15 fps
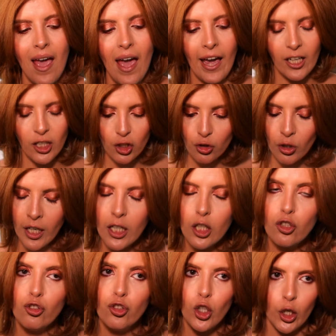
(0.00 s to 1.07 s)
extra
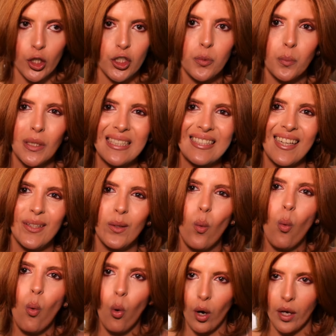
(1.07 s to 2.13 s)
nourishment and
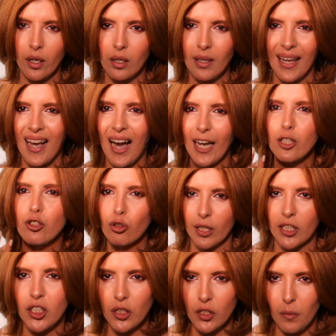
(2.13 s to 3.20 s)
oil, like
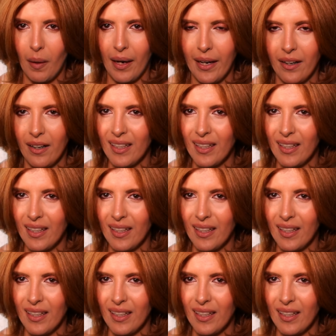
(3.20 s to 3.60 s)
hydration to my hair.